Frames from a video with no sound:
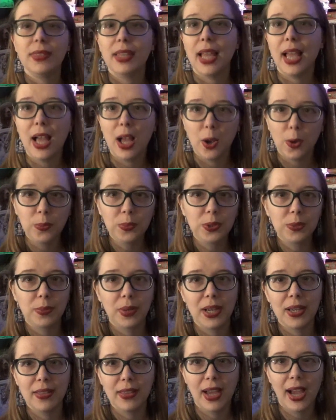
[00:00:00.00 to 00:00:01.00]
helped
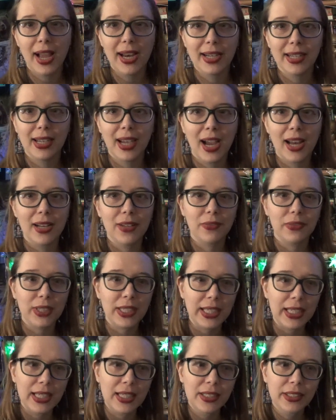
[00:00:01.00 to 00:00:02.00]
by that and kind of
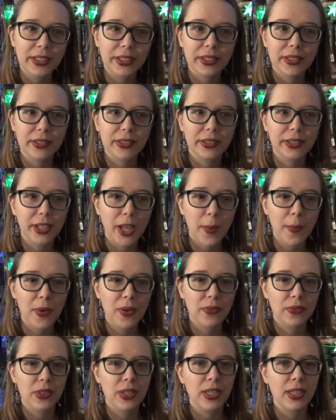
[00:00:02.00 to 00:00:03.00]
eased some
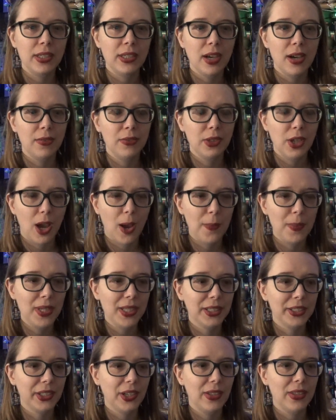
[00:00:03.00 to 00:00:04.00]
of the tough
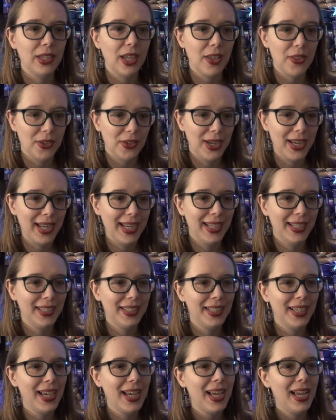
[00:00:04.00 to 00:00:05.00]
topics. On the other
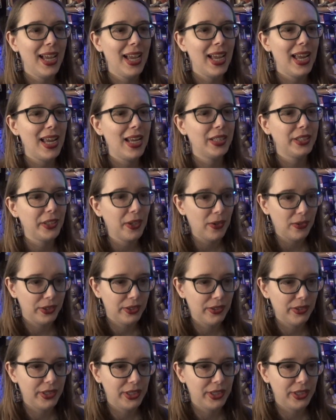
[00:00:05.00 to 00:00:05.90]
hand, it's also